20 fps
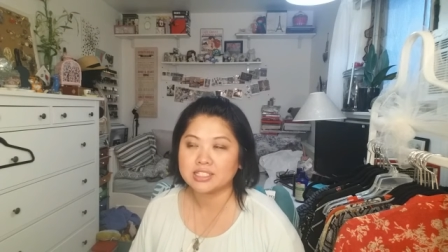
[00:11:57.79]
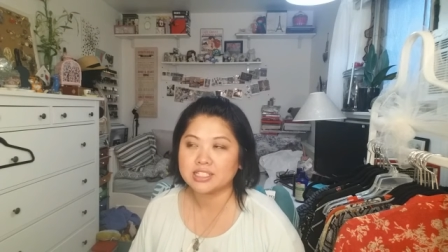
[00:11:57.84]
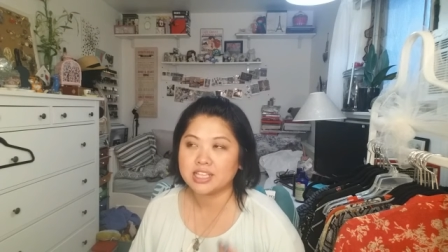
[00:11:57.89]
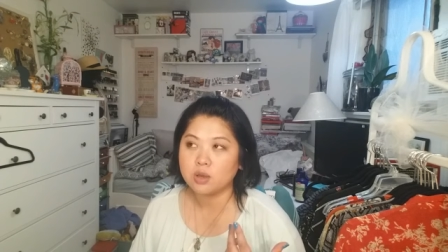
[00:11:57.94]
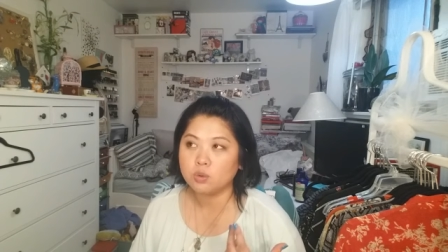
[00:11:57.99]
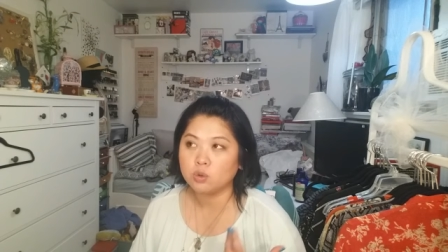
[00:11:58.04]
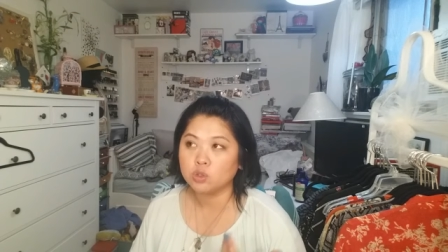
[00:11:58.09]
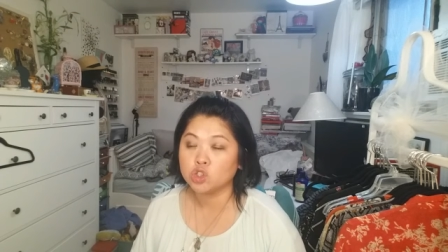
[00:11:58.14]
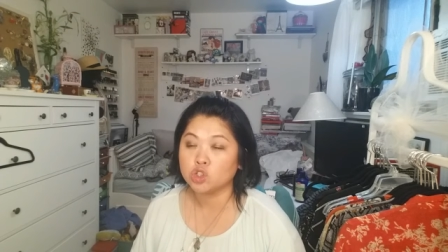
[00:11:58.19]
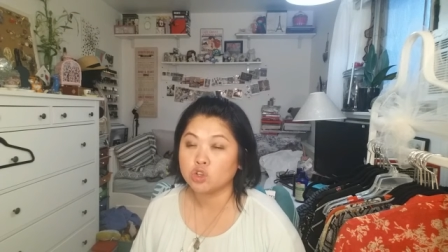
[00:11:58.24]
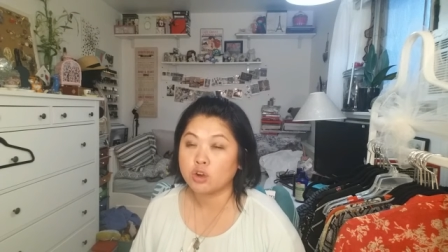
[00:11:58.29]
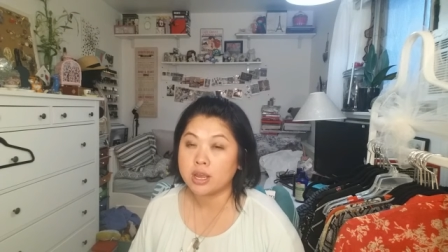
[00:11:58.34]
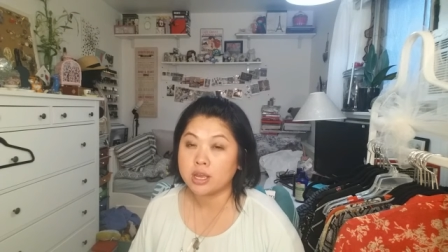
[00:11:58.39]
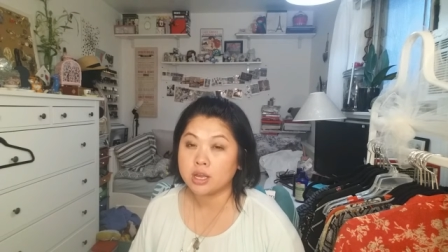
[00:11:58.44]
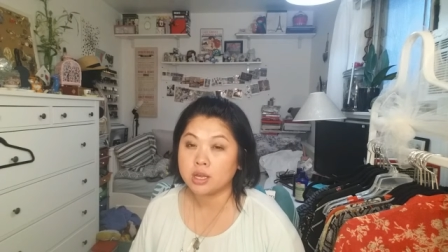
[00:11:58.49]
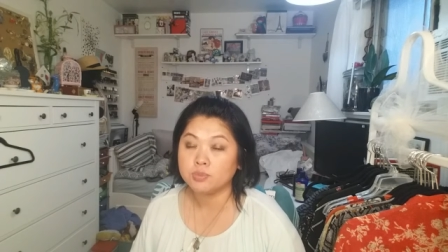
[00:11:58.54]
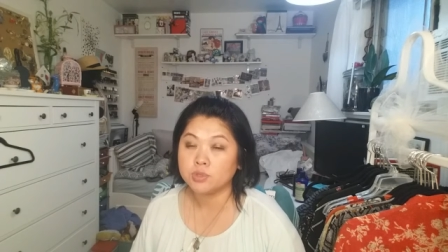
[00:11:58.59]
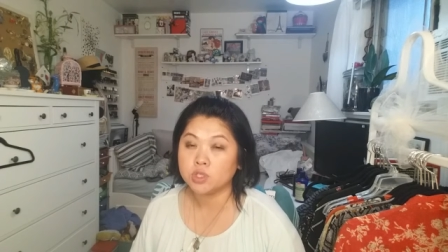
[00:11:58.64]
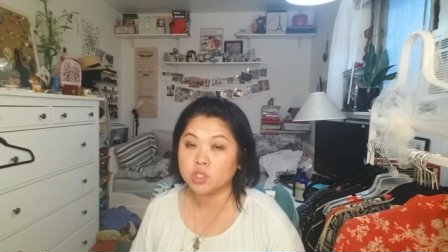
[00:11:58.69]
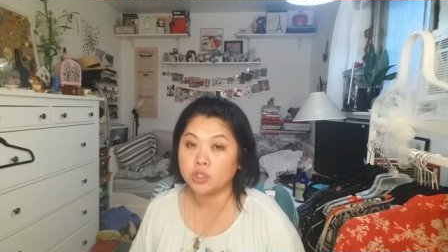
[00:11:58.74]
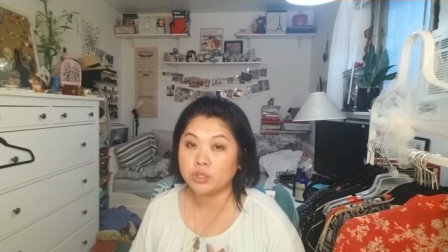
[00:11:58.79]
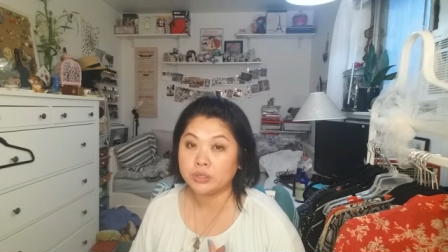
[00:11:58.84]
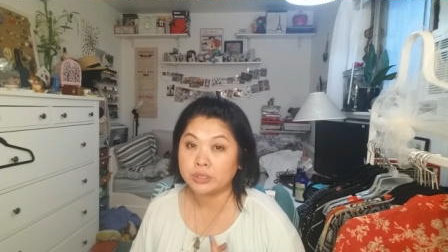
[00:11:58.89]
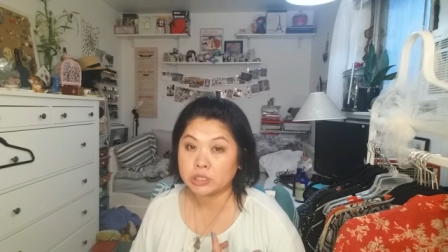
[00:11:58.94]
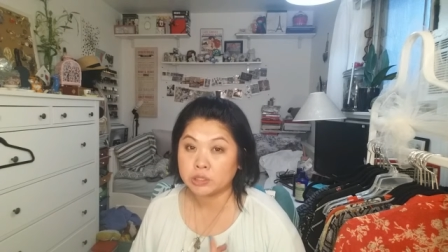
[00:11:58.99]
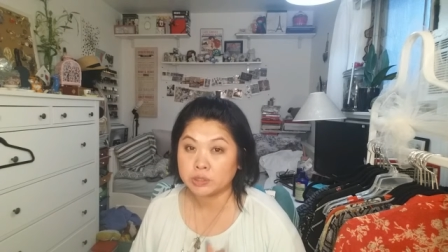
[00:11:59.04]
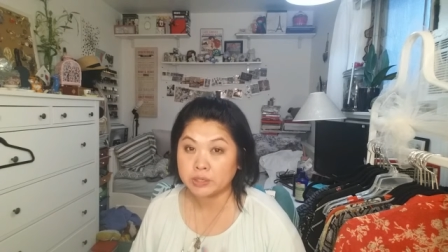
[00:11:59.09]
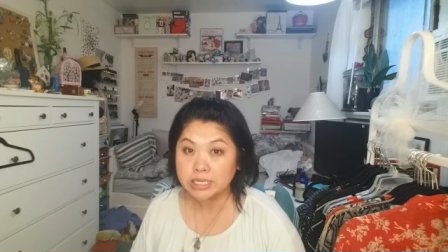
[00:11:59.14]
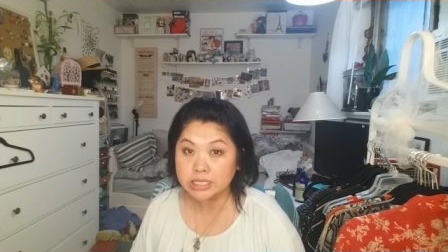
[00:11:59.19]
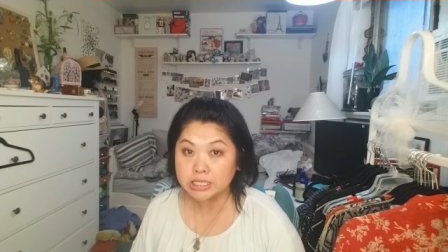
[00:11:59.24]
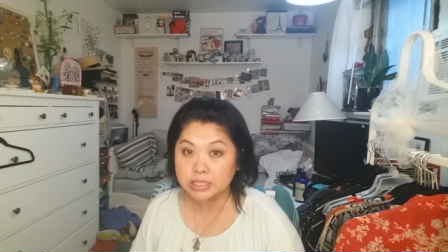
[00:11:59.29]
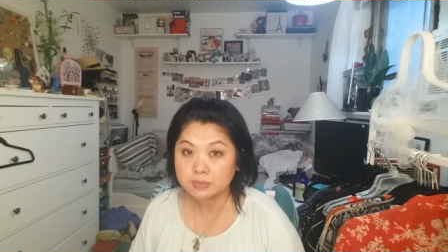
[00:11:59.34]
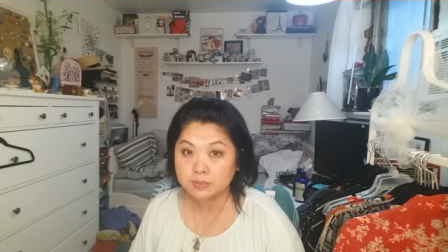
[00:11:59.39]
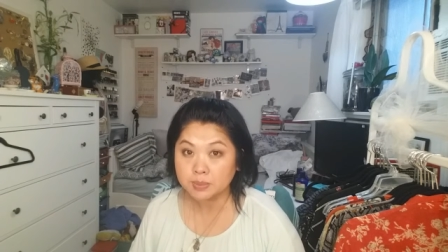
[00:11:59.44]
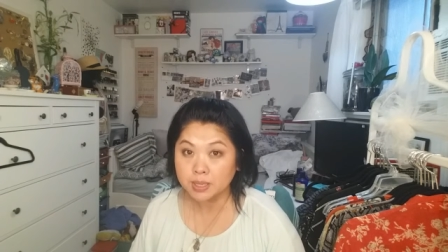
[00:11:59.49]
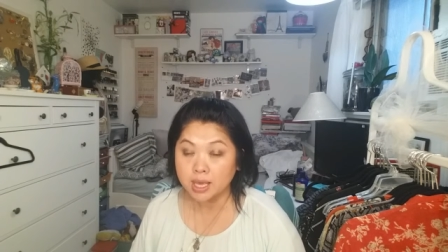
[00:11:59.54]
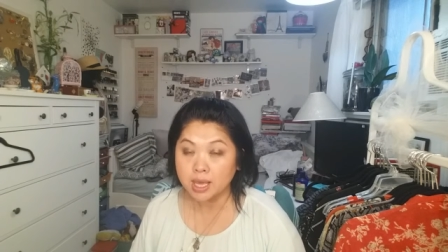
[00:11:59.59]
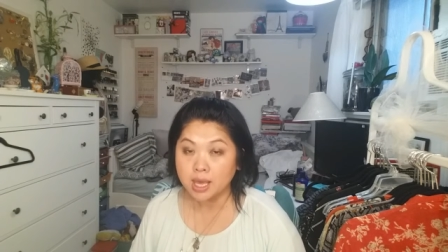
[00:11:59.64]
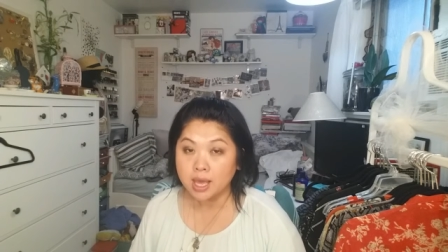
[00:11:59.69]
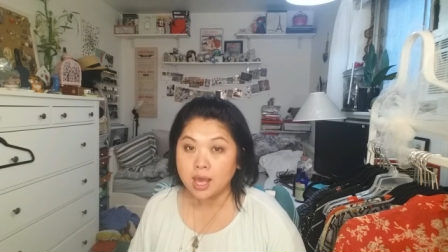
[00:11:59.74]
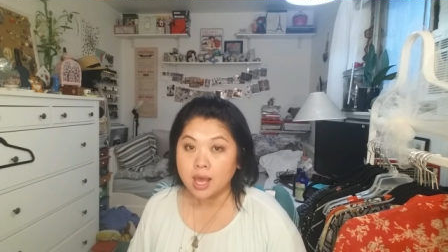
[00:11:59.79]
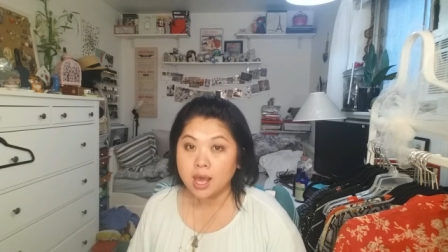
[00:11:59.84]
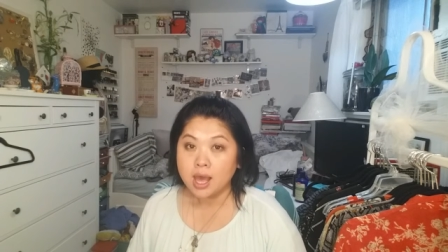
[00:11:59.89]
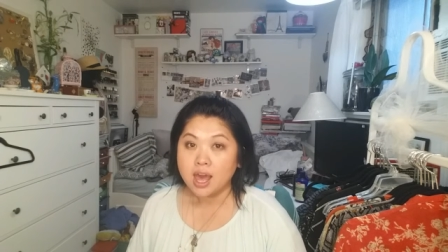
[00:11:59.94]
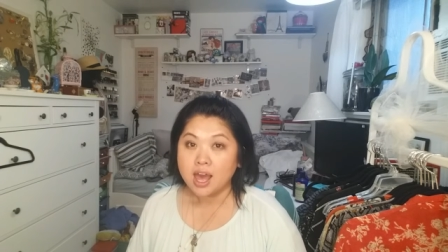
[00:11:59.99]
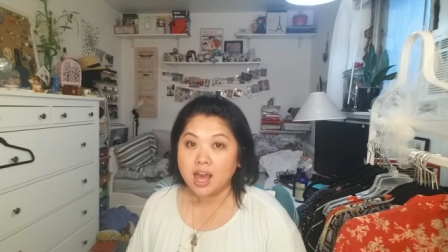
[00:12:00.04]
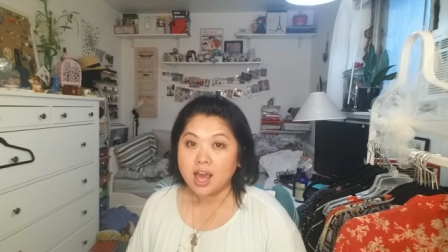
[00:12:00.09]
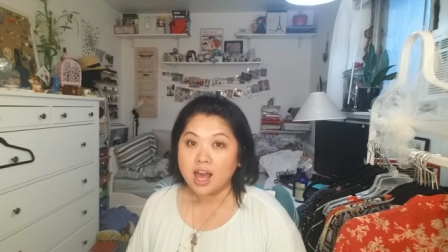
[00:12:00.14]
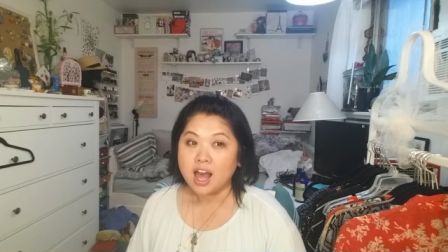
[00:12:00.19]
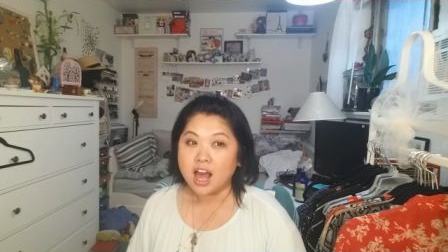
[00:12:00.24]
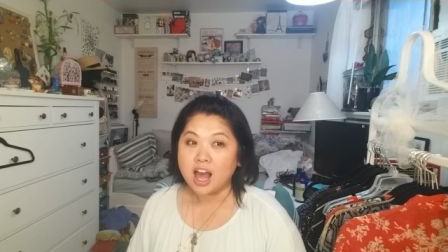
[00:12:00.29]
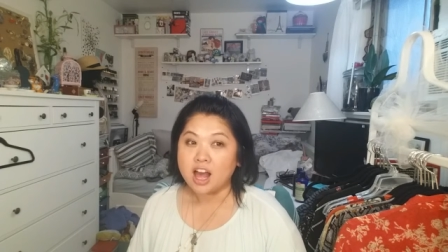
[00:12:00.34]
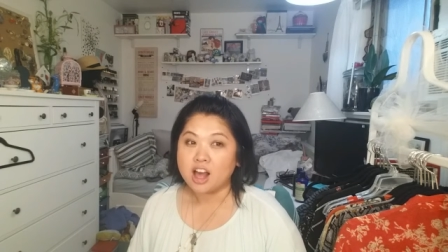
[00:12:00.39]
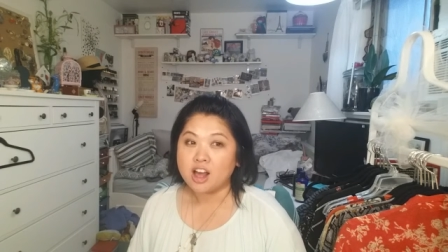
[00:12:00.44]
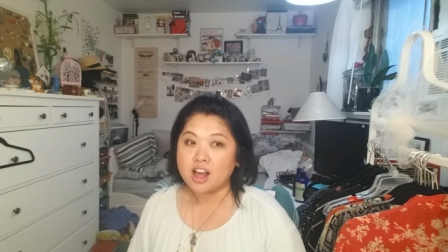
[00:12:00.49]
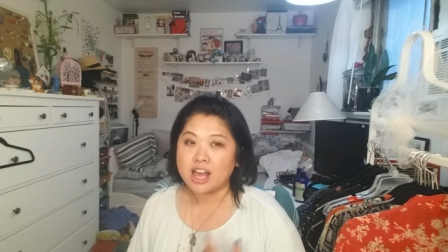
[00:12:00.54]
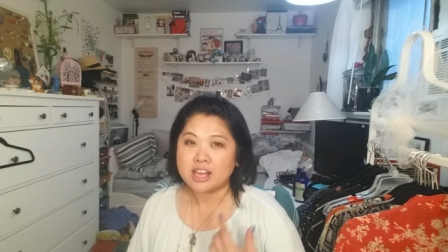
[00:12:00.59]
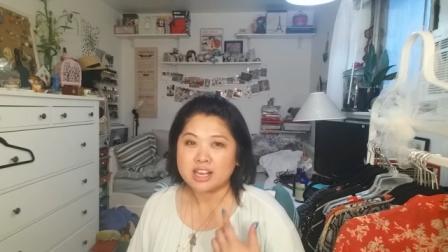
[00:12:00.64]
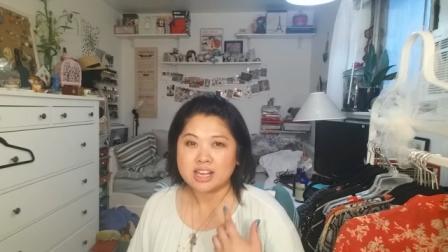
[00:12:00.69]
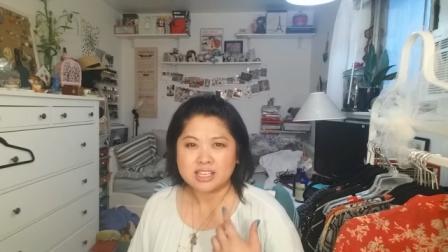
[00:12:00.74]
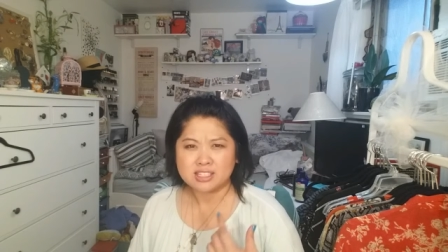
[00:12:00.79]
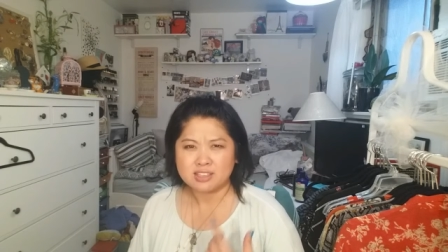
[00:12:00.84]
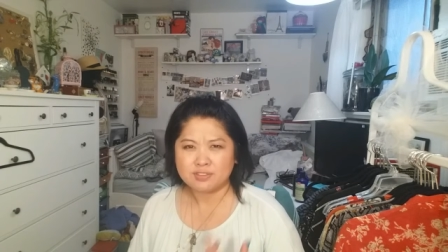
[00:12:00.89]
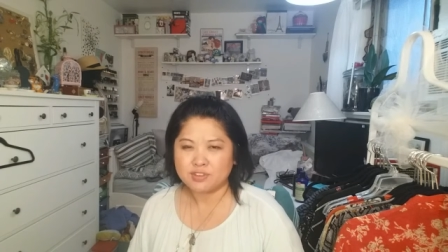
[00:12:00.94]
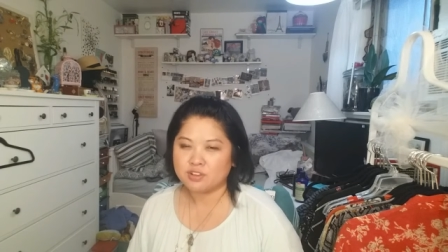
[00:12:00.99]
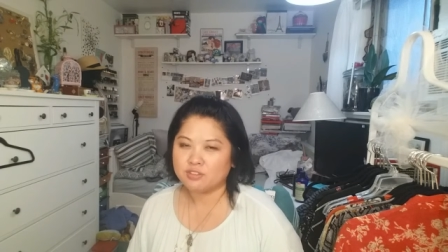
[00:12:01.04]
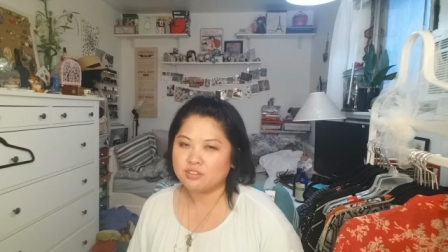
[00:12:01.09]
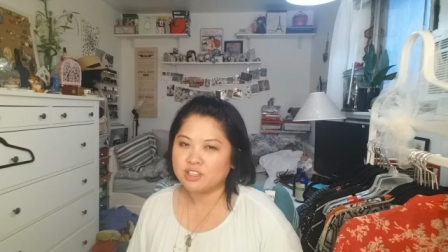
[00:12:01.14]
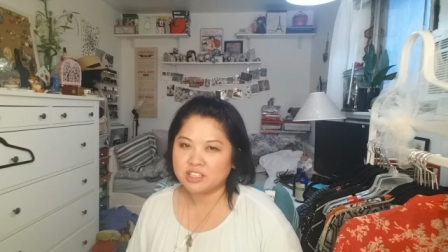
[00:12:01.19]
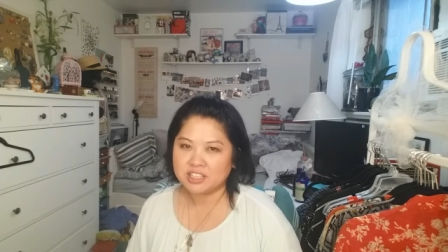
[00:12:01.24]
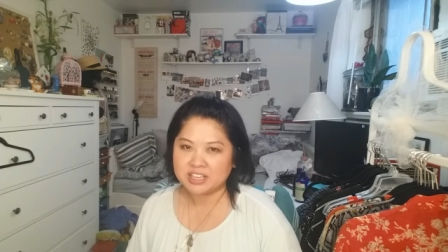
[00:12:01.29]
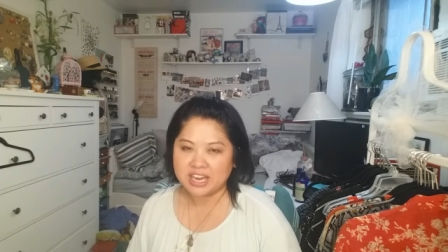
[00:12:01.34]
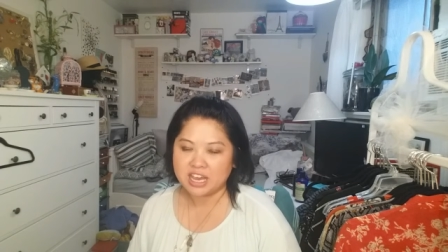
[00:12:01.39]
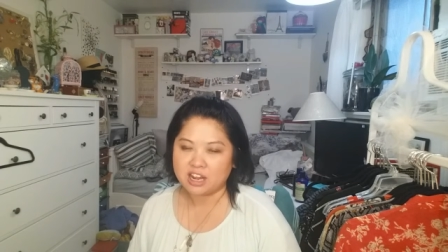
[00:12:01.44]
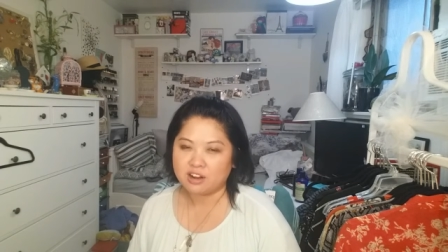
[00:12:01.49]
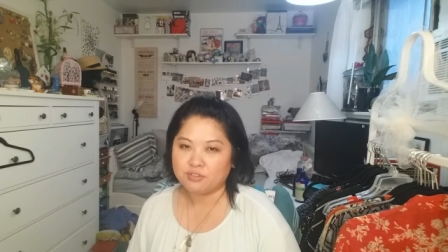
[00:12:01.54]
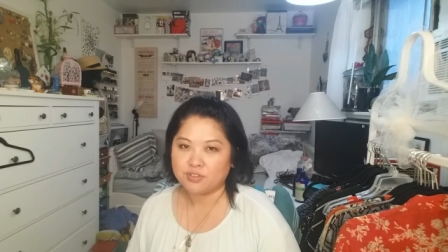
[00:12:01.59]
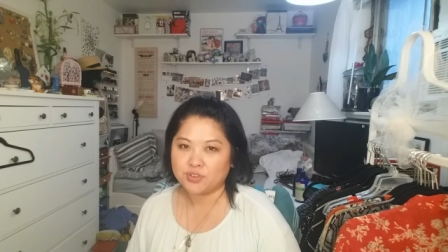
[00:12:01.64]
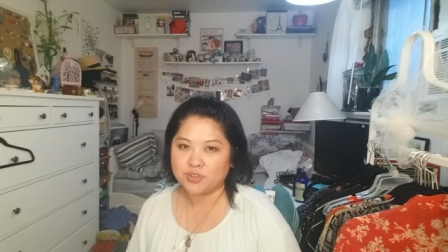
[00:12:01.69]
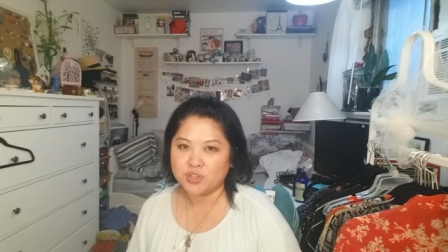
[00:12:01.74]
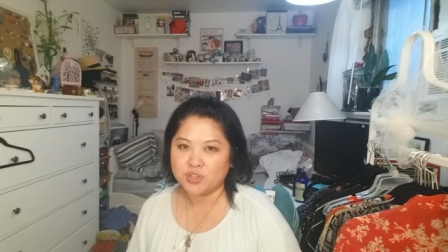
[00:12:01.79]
they will dry up to crisp. Uh, I guess if you're really careful,